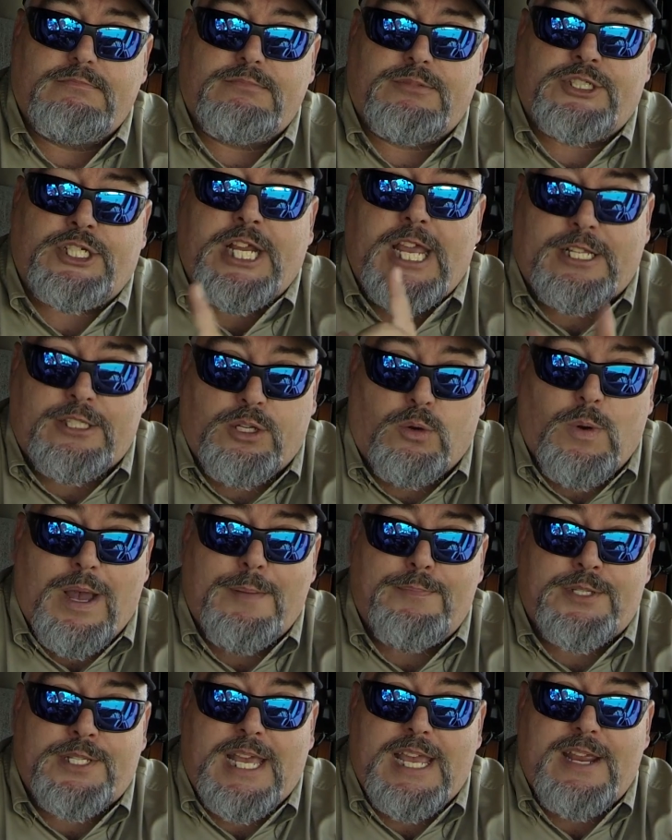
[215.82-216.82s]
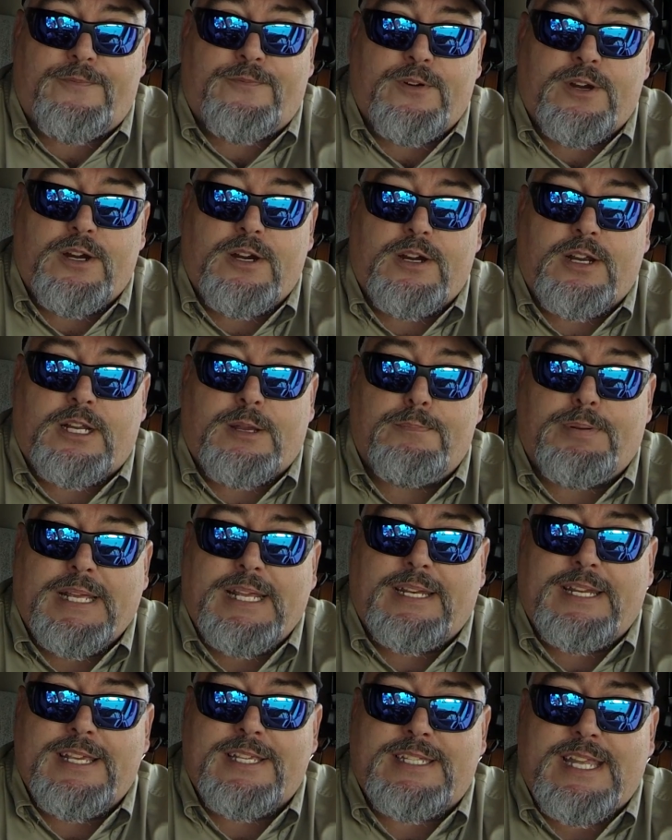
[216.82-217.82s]
Check the website for a
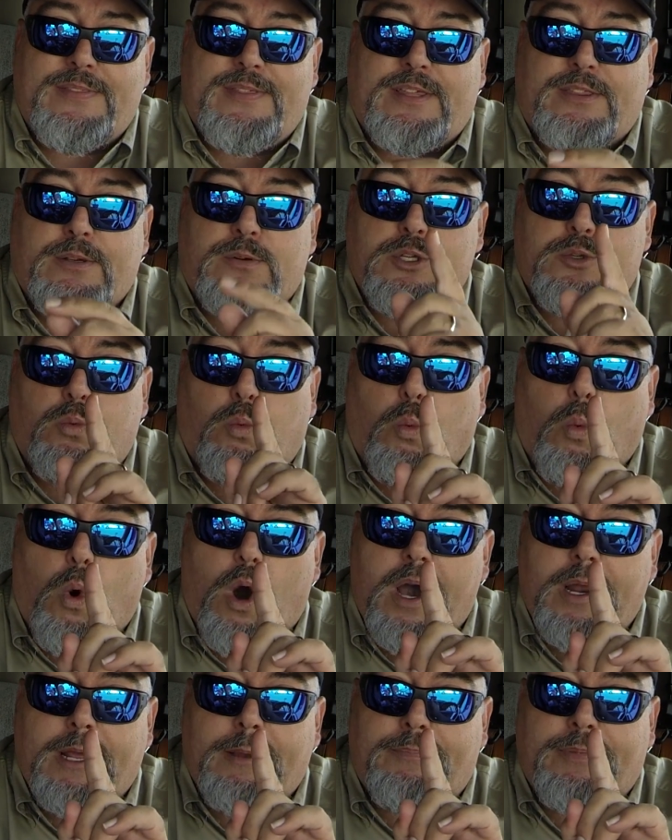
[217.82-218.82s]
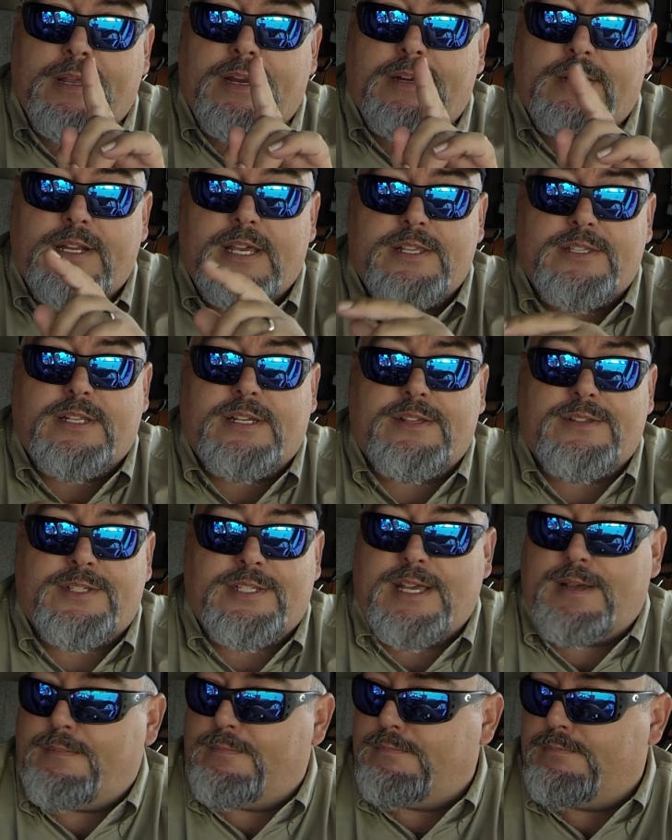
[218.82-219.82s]
complete list. I think there was one up there that doesn't. It's
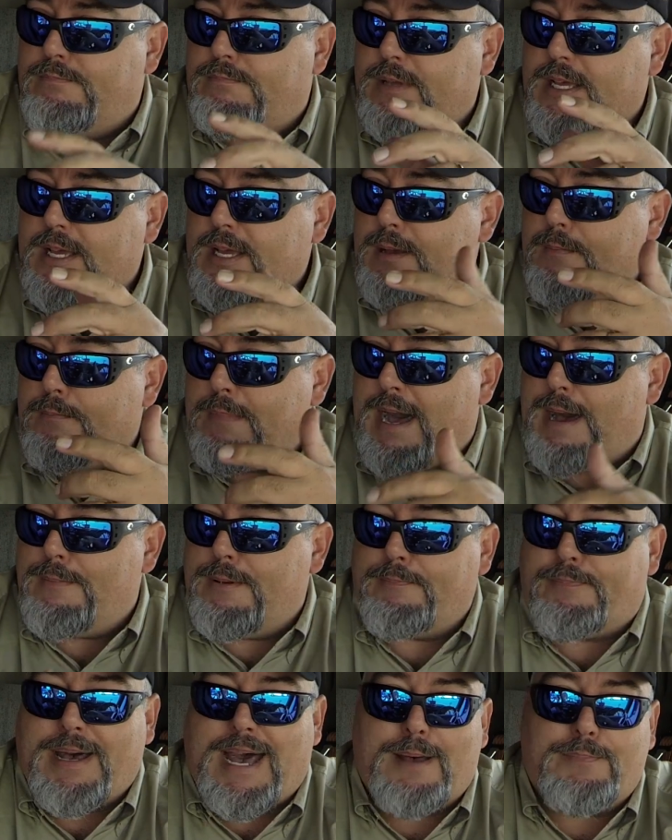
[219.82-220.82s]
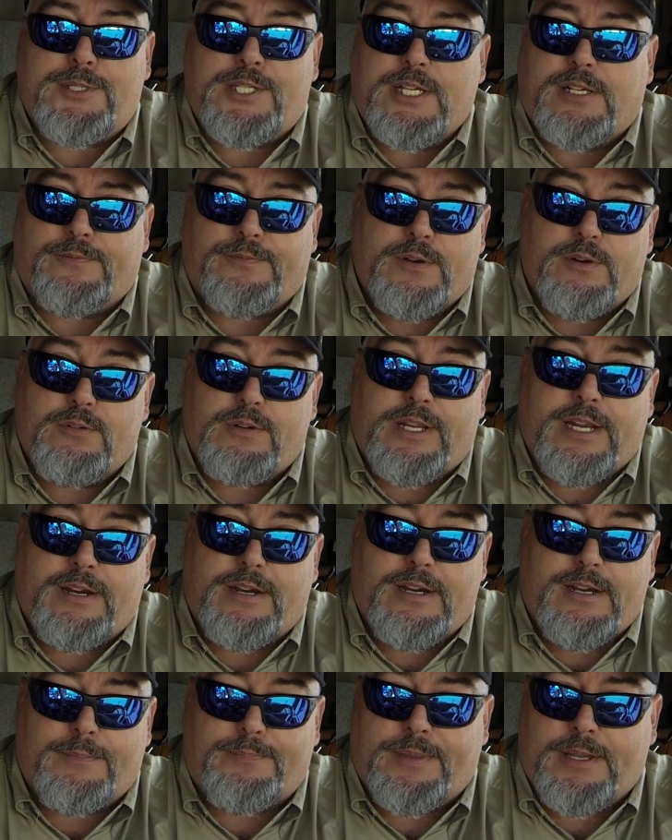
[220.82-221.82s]
some mom and pop cell phone
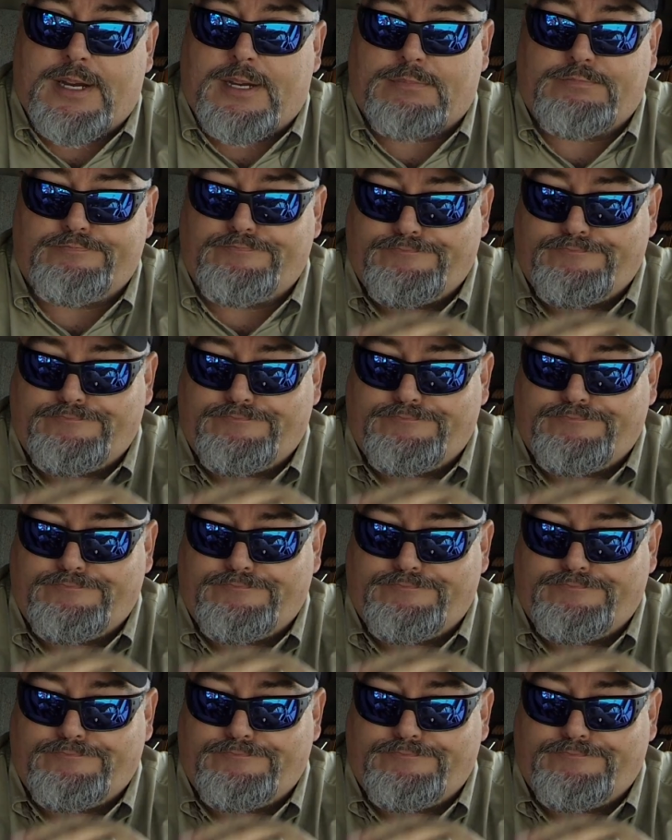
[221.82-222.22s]
carrier up there